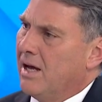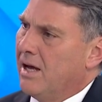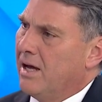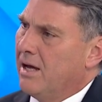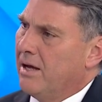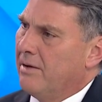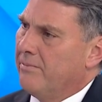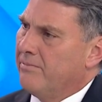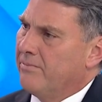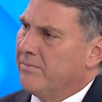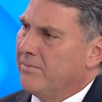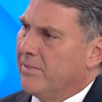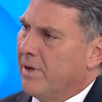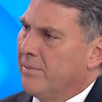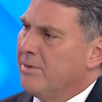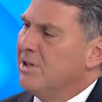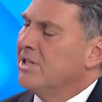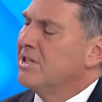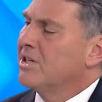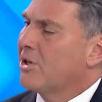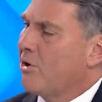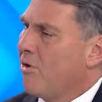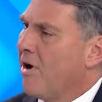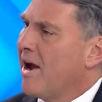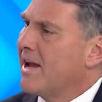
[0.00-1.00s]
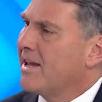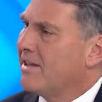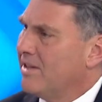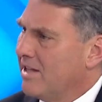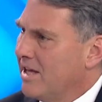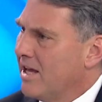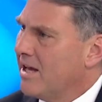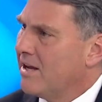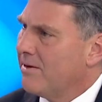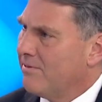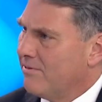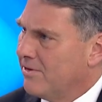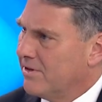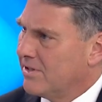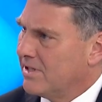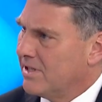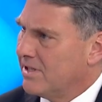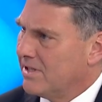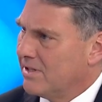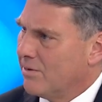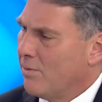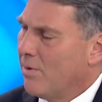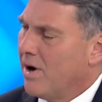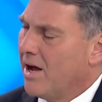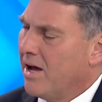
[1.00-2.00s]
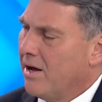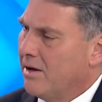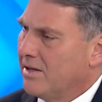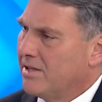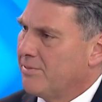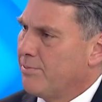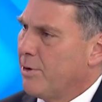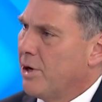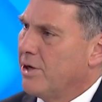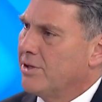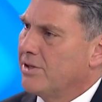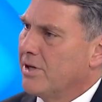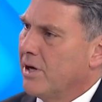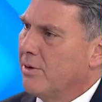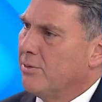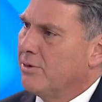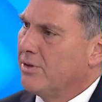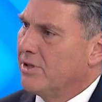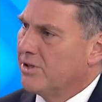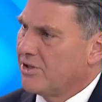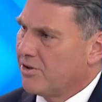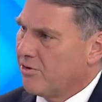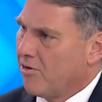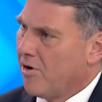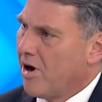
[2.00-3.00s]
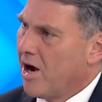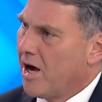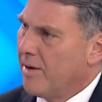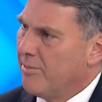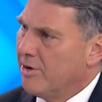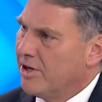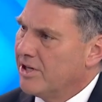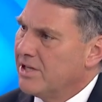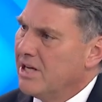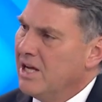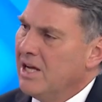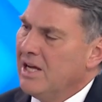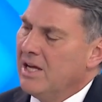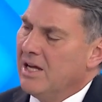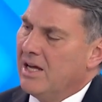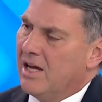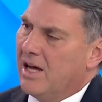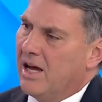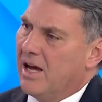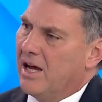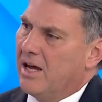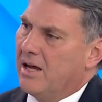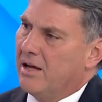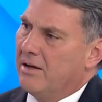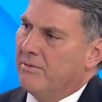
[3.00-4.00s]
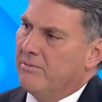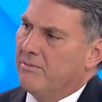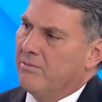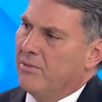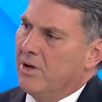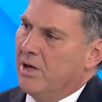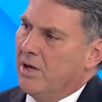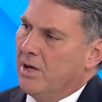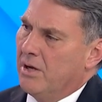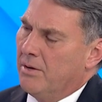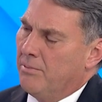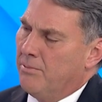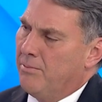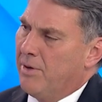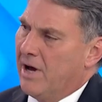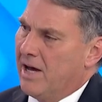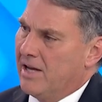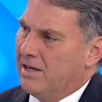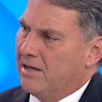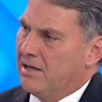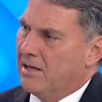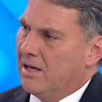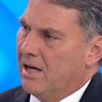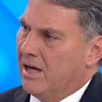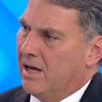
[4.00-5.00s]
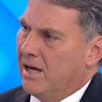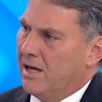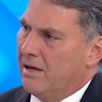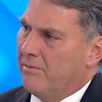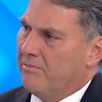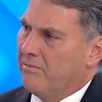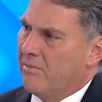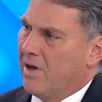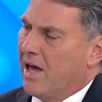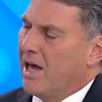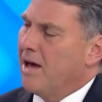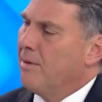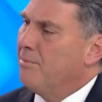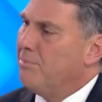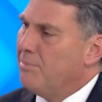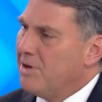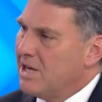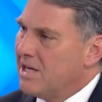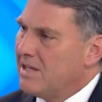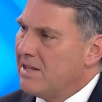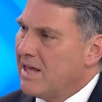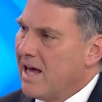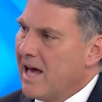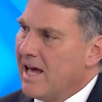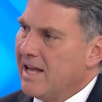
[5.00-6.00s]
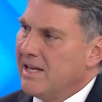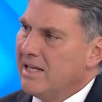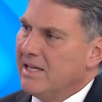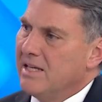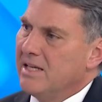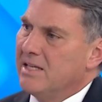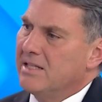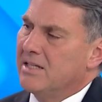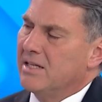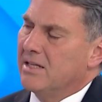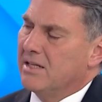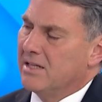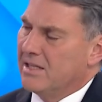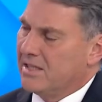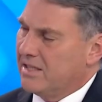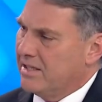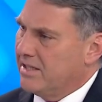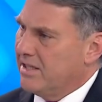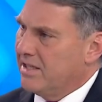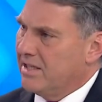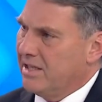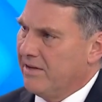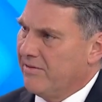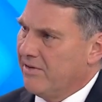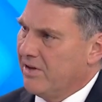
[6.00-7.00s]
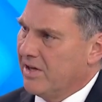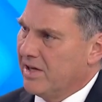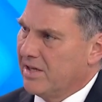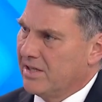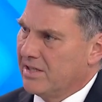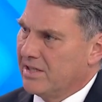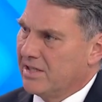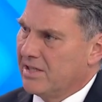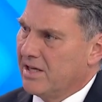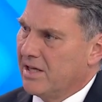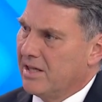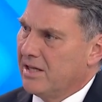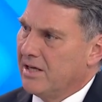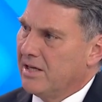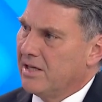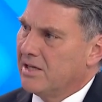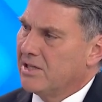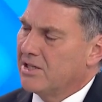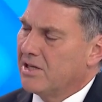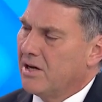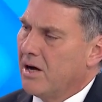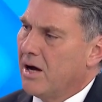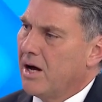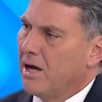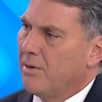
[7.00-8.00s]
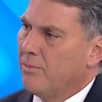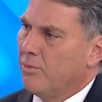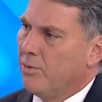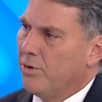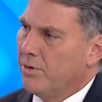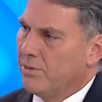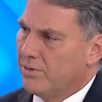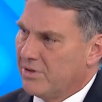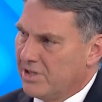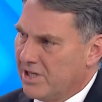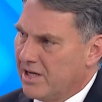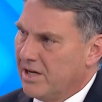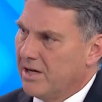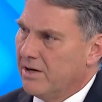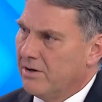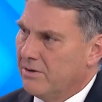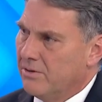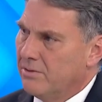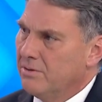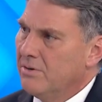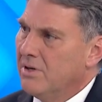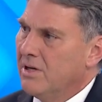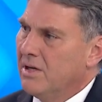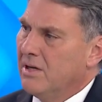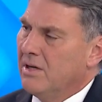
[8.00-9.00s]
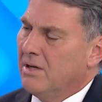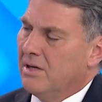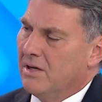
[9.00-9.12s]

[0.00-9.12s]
there's a crack in the edifice is the way I suppose I would describe it. But how big that is and its significance, I think time will tell.